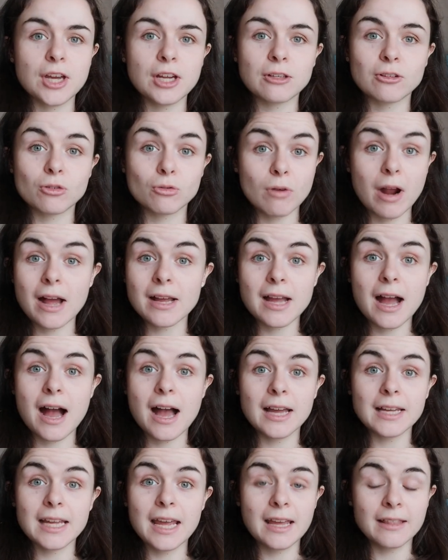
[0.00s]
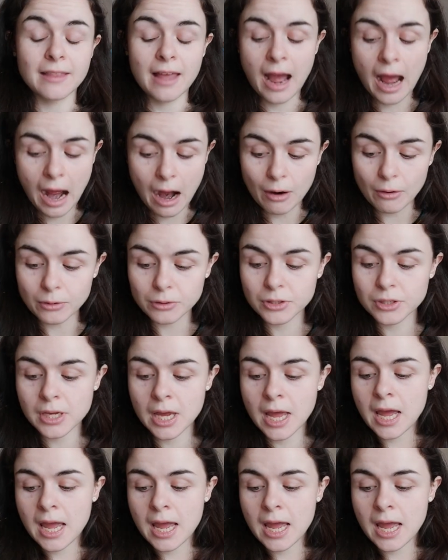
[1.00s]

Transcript: a dry eye in the house.